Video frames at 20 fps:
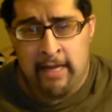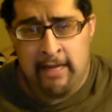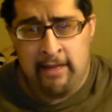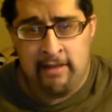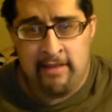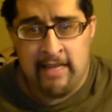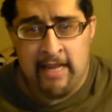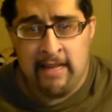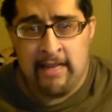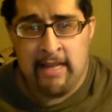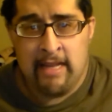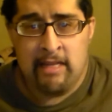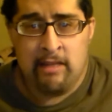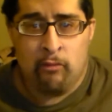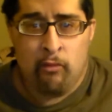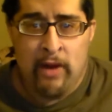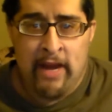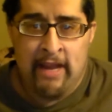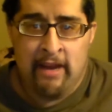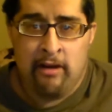he said that
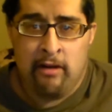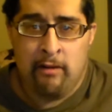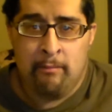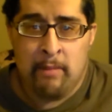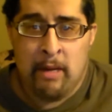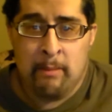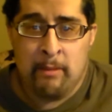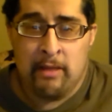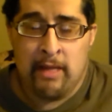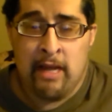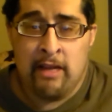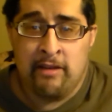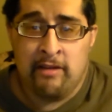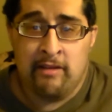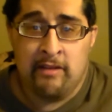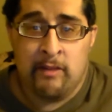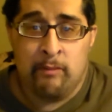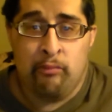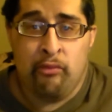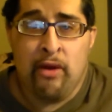the waiter mumbled under
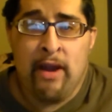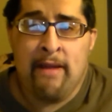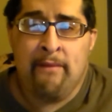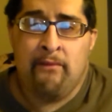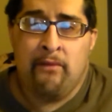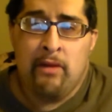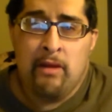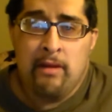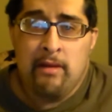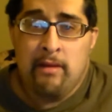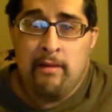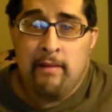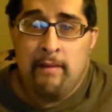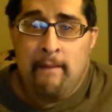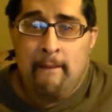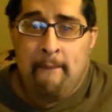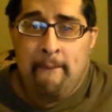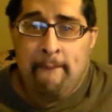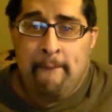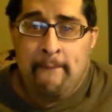his breath.
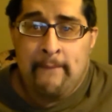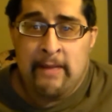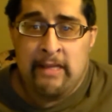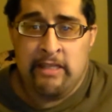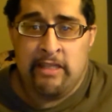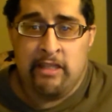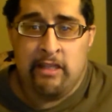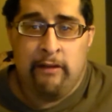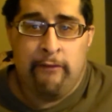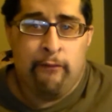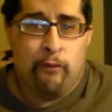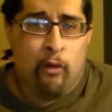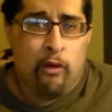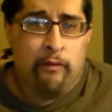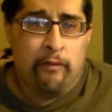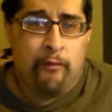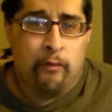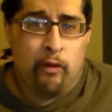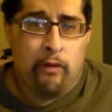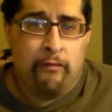This is the
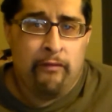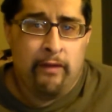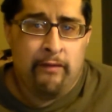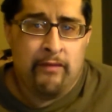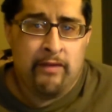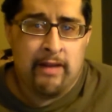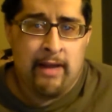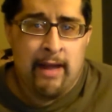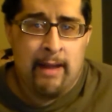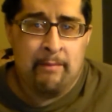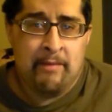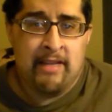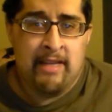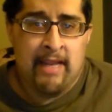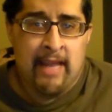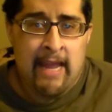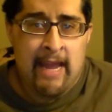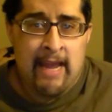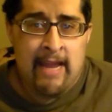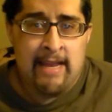fourth or fifth time
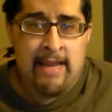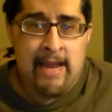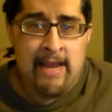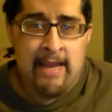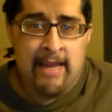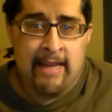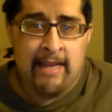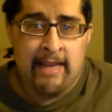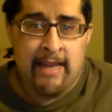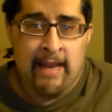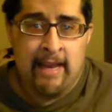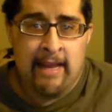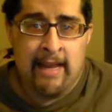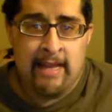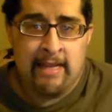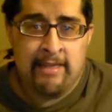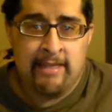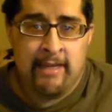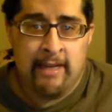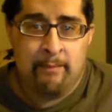today that he didn't
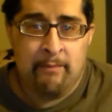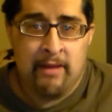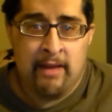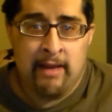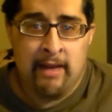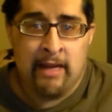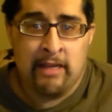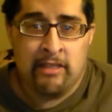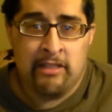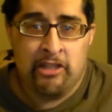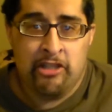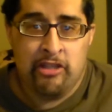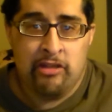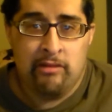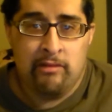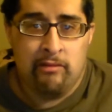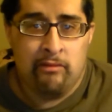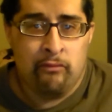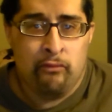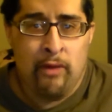get tipped and got
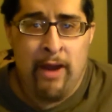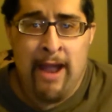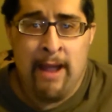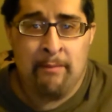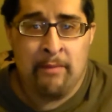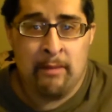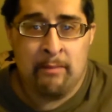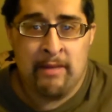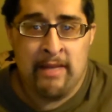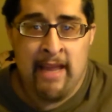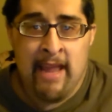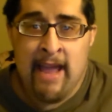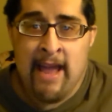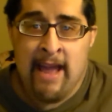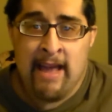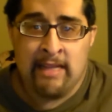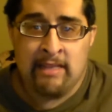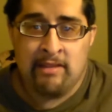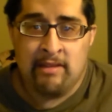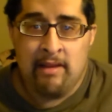rammed up the
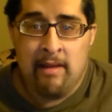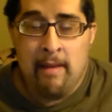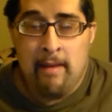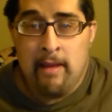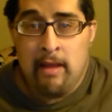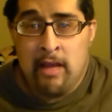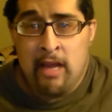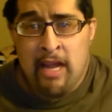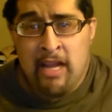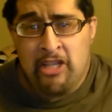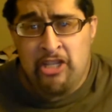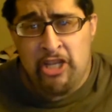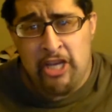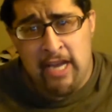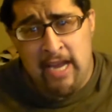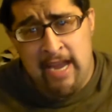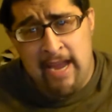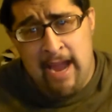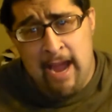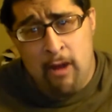ass.
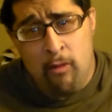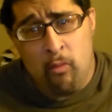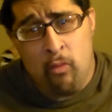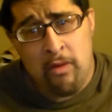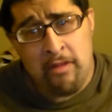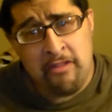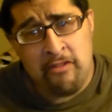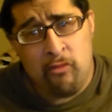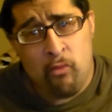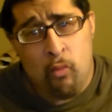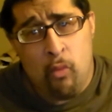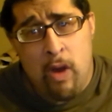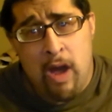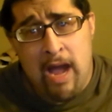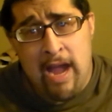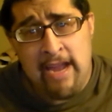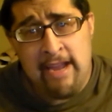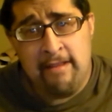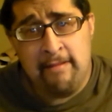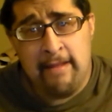Gee, I wonder
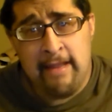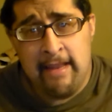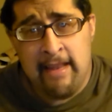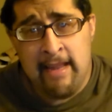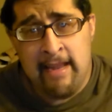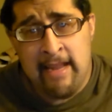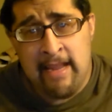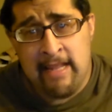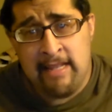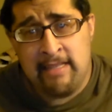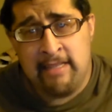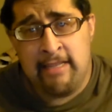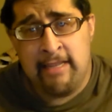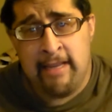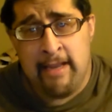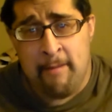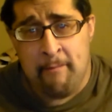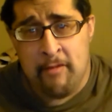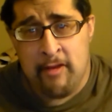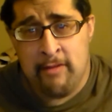why you didn't get
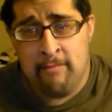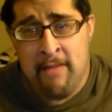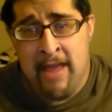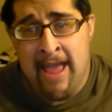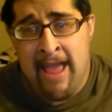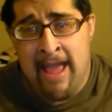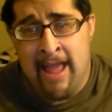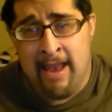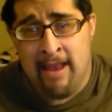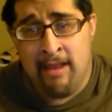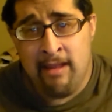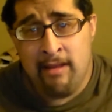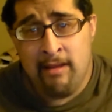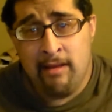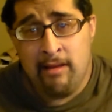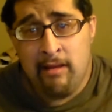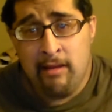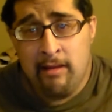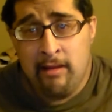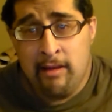tipped, man.
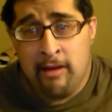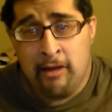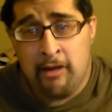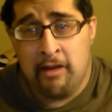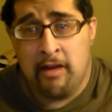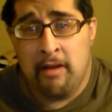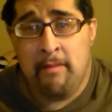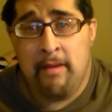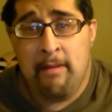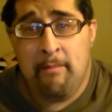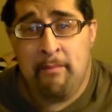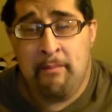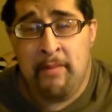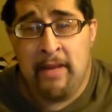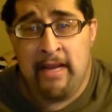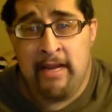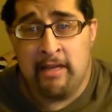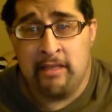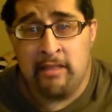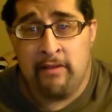Could it be
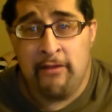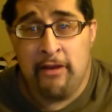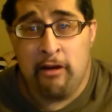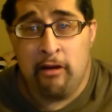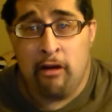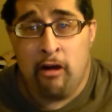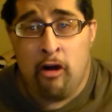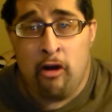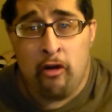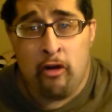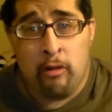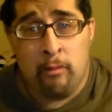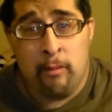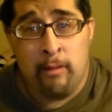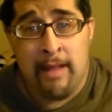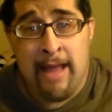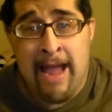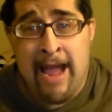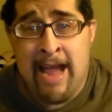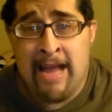because of your
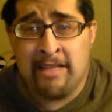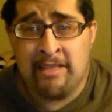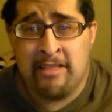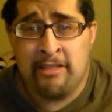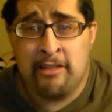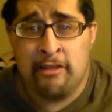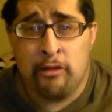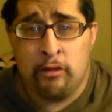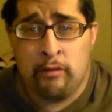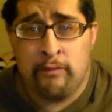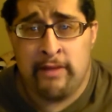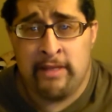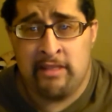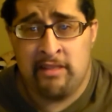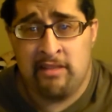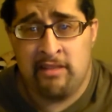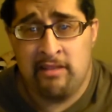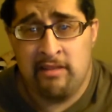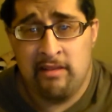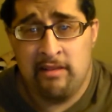horrible ass
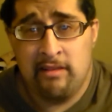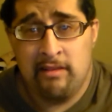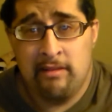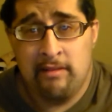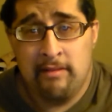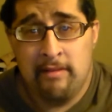service?